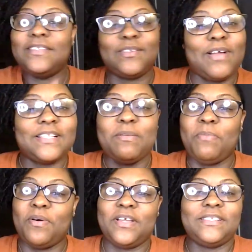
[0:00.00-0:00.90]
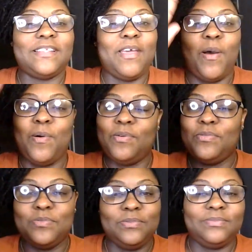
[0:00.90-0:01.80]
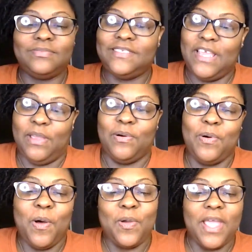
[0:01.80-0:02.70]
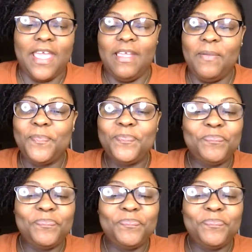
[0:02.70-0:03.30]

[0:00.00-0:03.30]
Crescent Boys whole deal, okay?